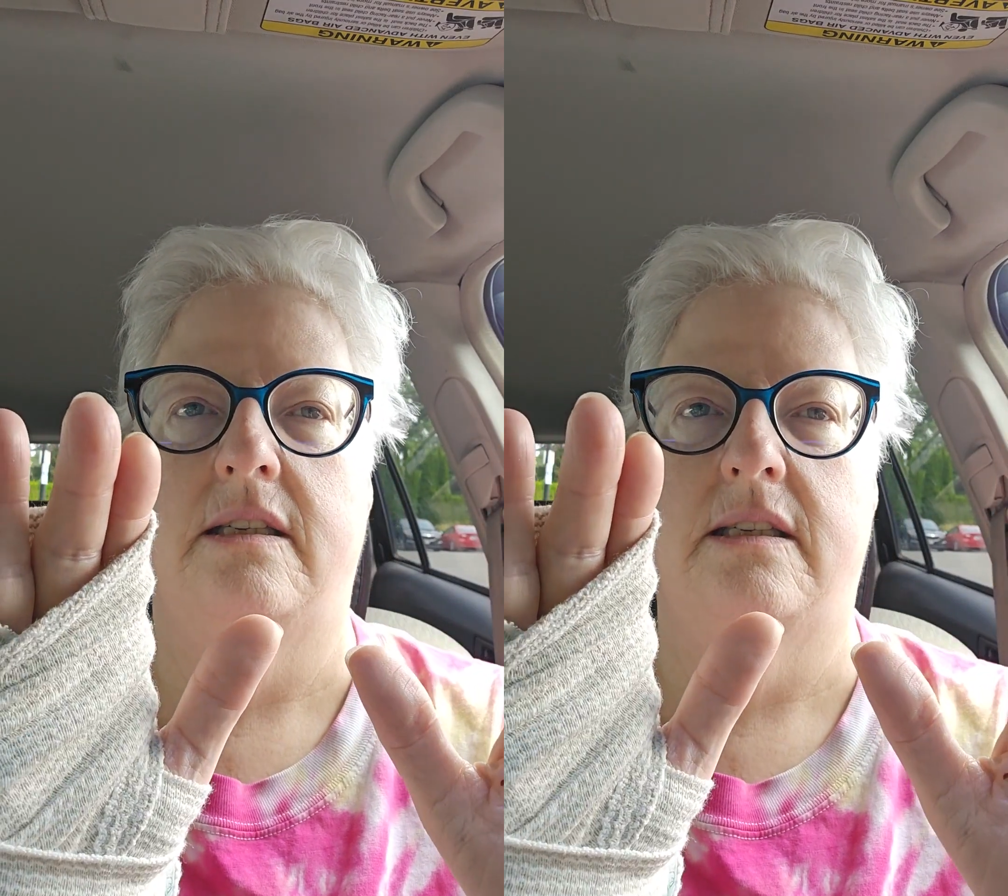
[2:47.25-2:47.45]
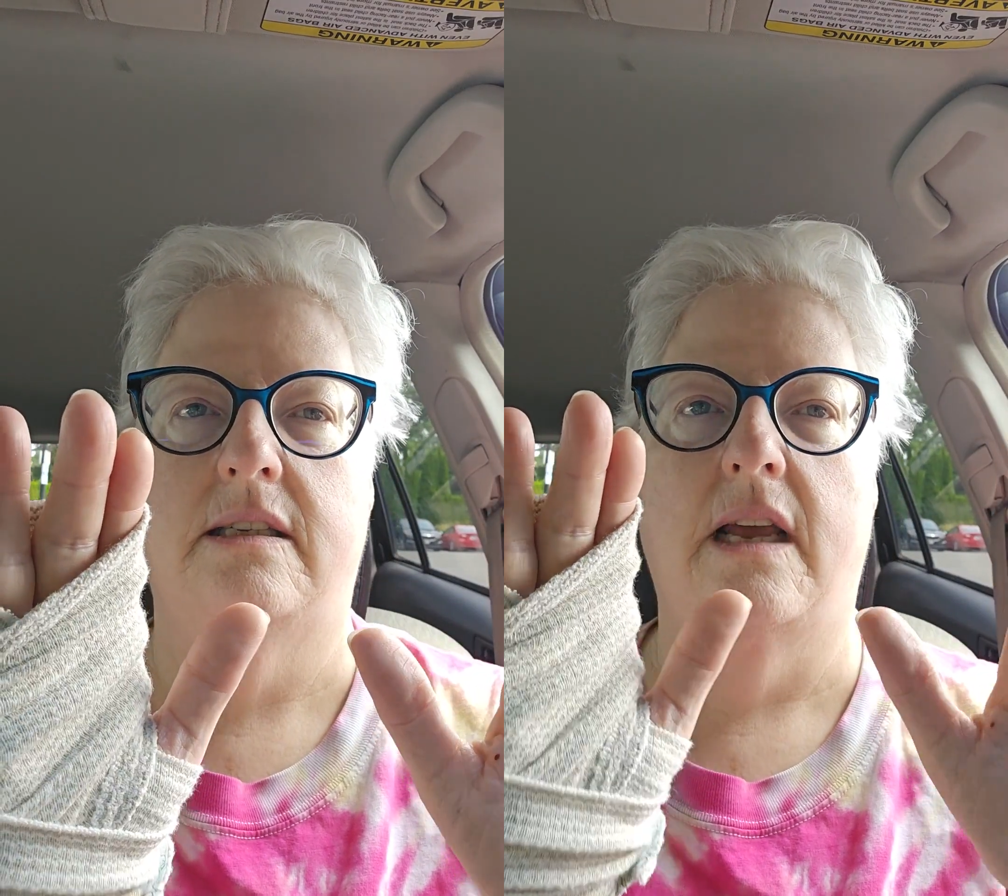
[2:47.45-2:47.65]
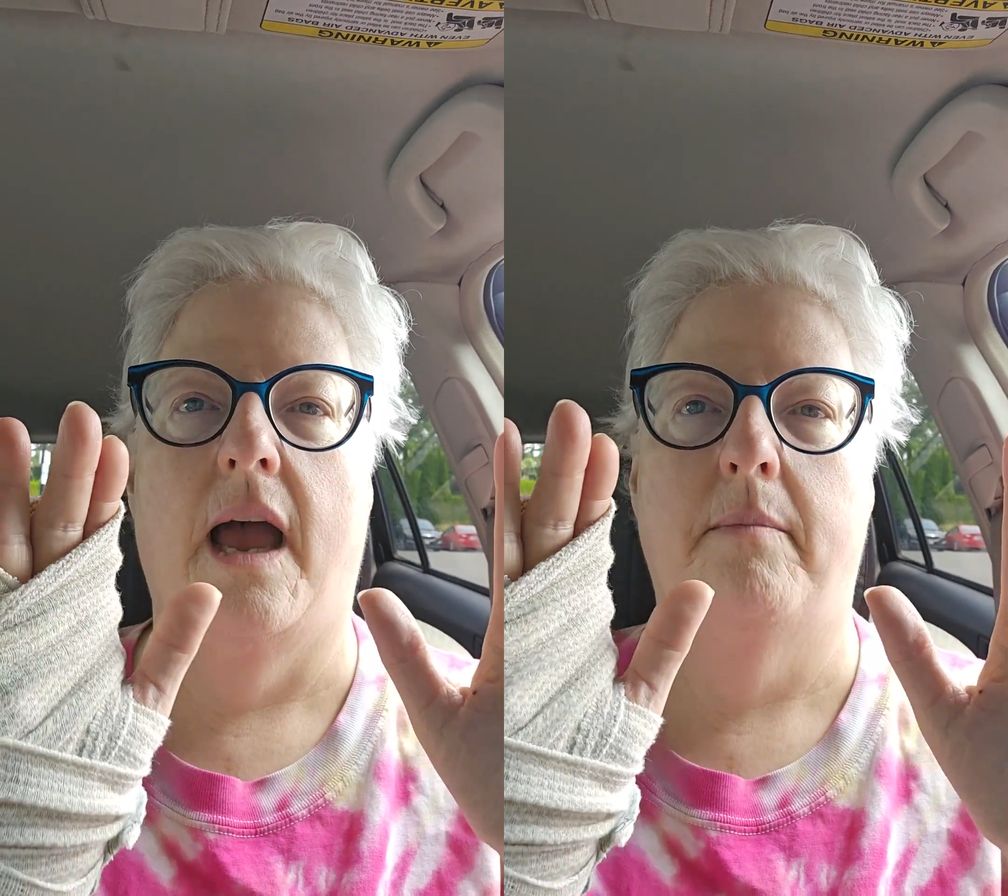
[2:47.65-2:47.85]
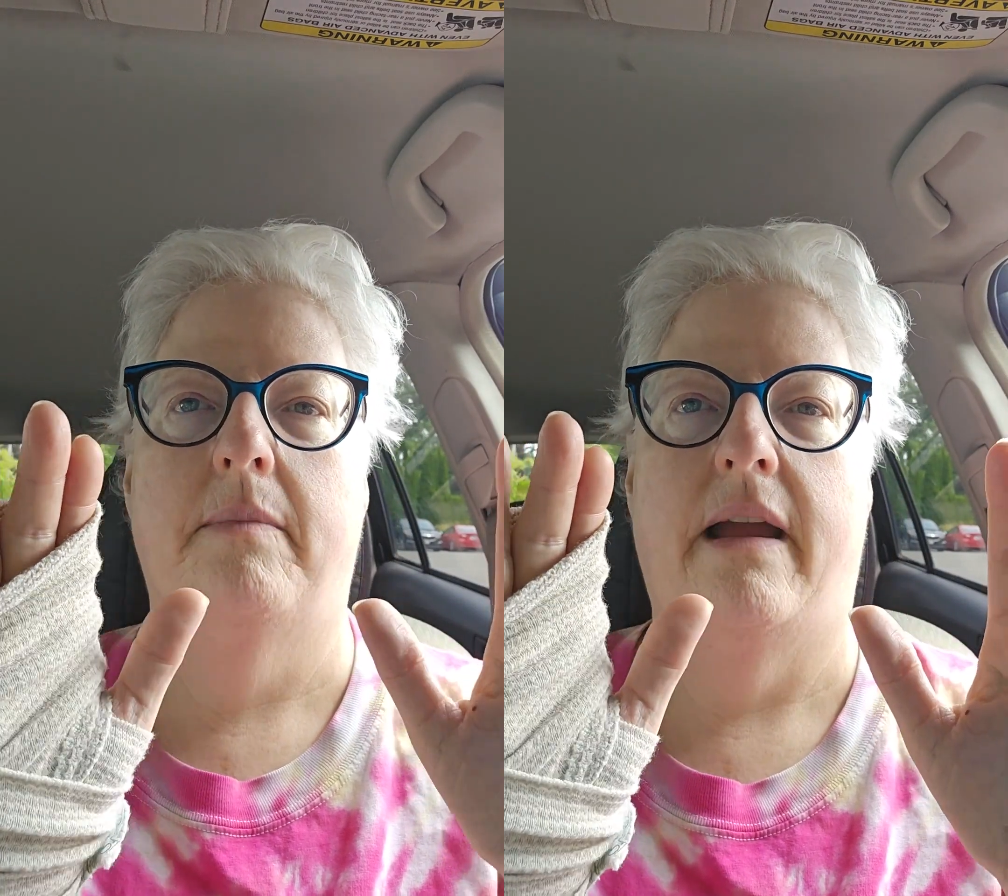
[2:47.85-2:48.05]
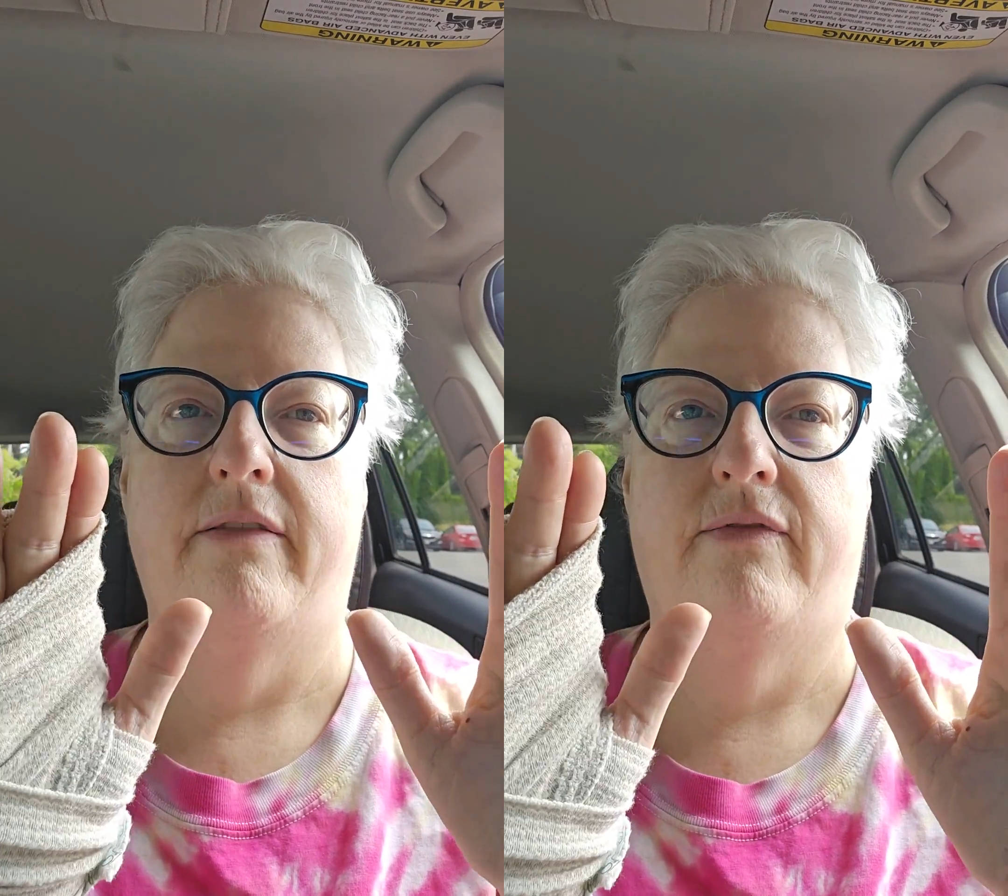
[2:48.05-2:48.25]
stop
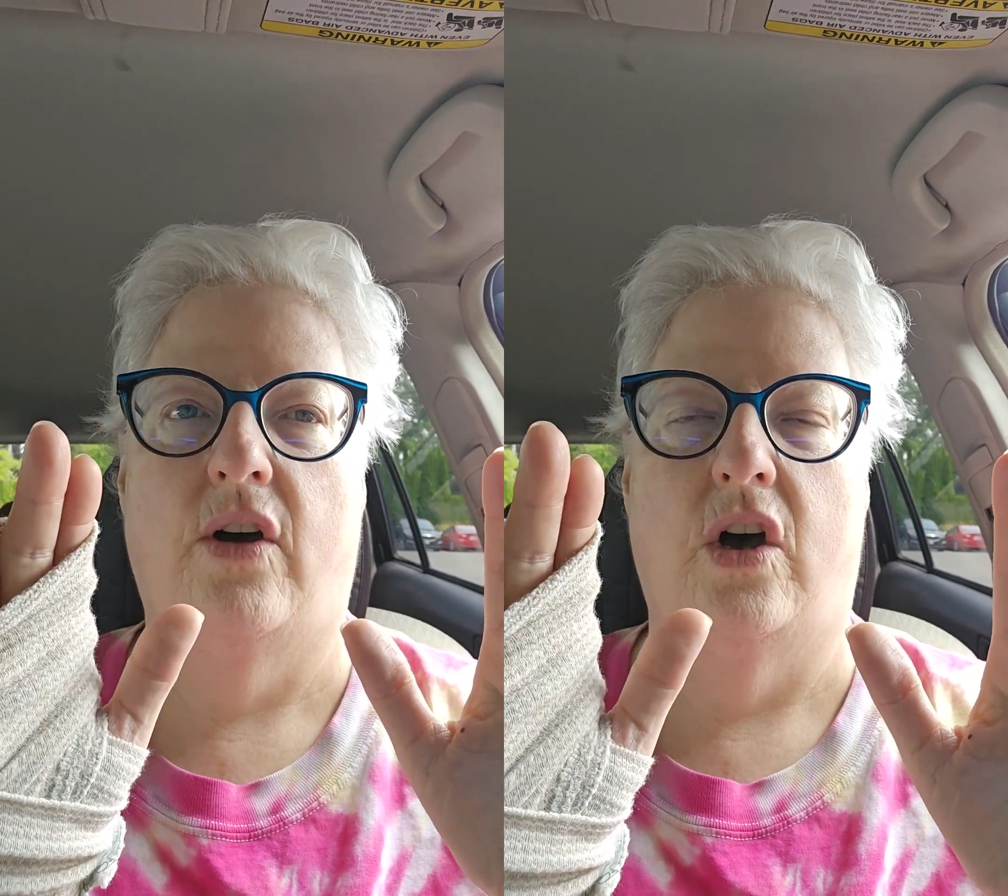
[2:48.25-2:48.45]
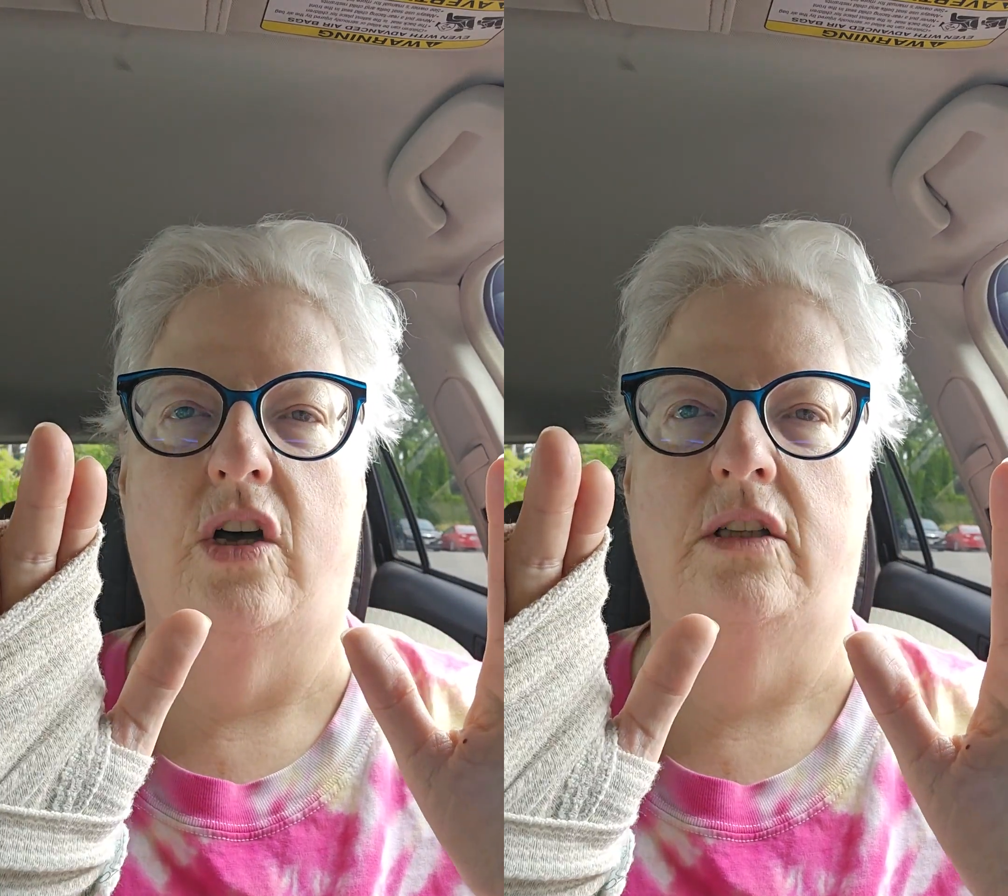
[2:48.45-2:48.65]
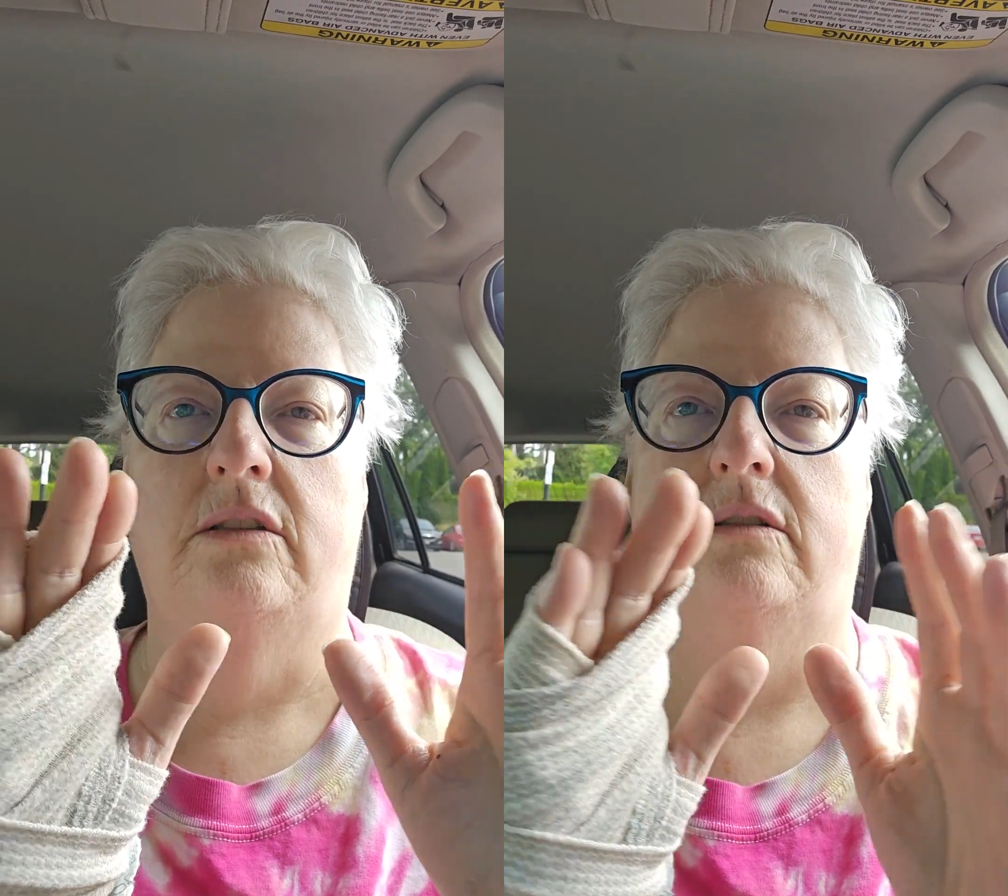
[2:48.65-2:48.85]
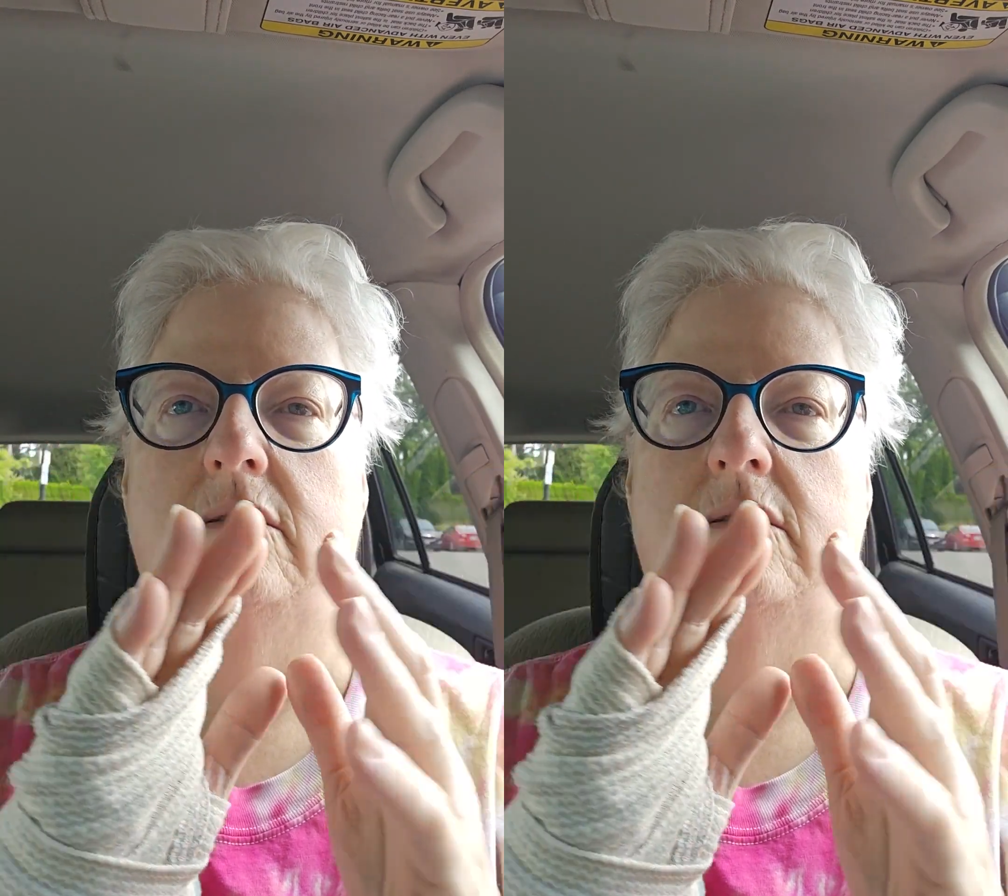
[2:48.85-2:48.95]
my fall.